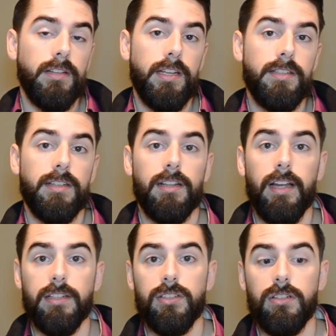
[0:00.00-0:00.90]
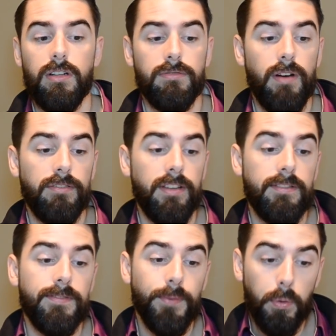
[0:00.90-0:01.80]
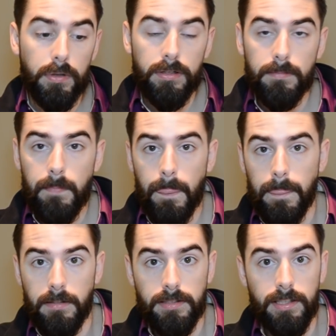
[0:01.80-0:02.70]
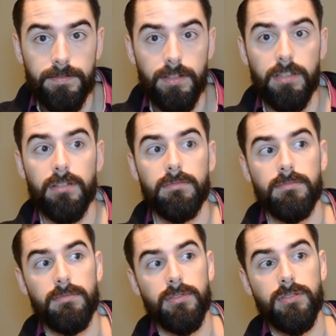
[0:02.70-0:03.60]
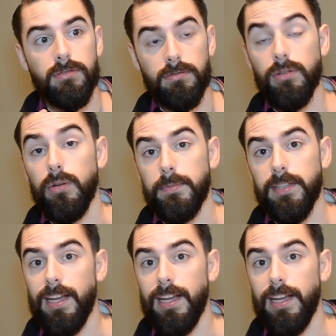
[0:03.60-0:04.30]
is a collection of roughly 4 different groups.